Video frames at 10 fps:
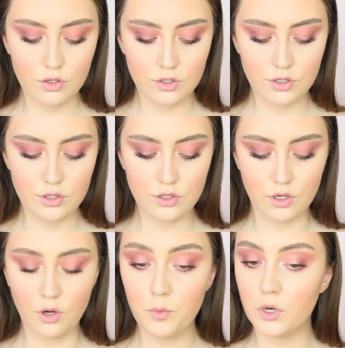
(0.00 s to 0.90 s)

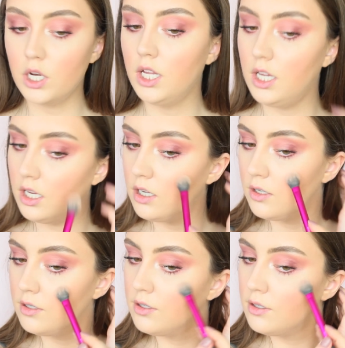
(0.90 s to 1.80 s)
So pretty.
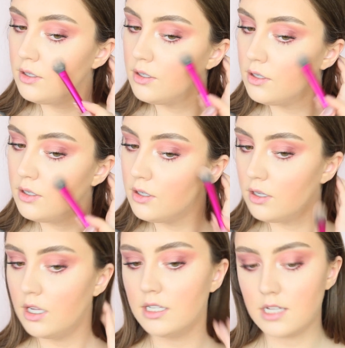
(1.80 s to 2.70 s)

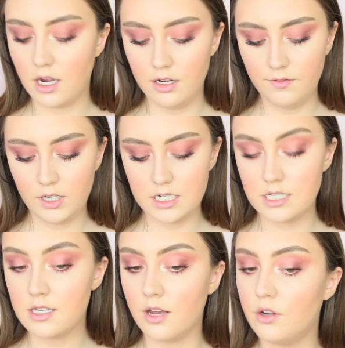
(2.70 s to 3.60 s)
It's kind of like
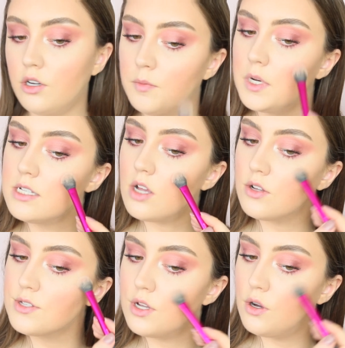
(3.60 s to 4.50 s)
subtle, but it's
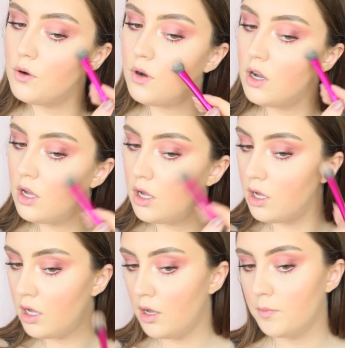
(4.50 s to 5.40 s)
also
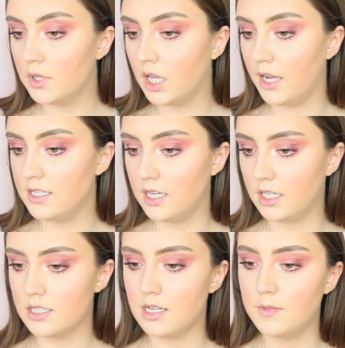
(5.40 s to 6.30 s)
blinding
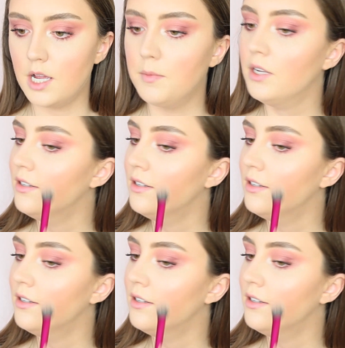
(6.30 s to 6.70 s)
at the same time.